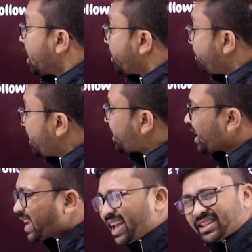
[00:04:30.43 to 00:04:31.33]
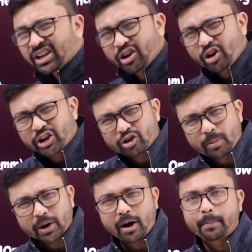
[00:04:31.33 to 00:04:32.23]
Meter gauge, it will
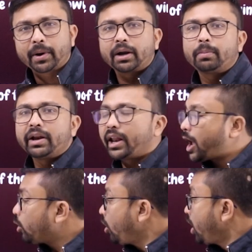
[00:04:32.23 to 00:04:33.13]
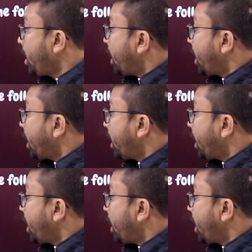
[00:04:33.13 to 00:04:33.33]
be comparatively narrow.